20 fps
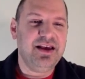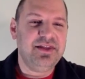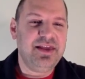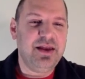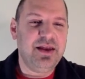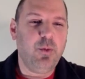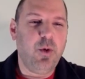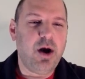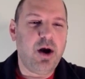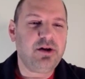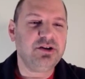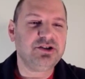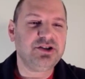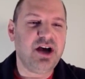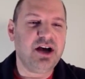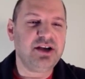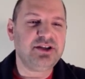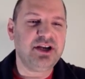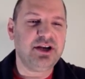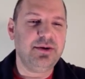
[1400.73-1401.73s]
then water is
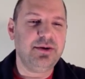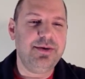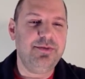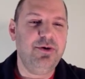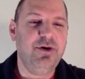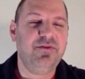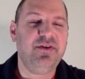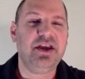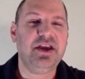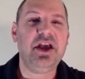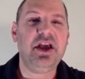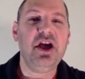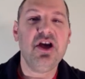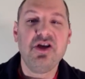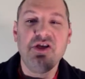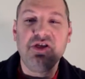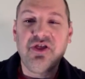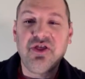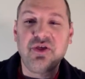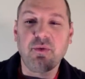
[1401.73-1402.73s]
also going to be moving
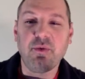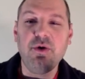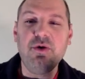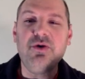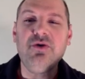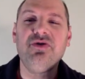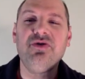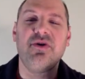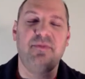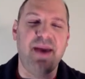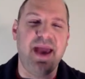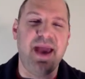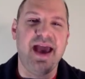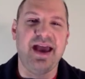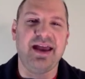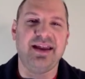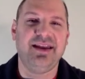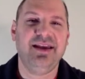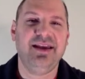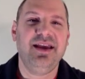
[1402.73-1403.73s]
through the
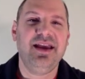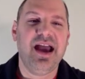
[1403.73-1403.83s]
bed.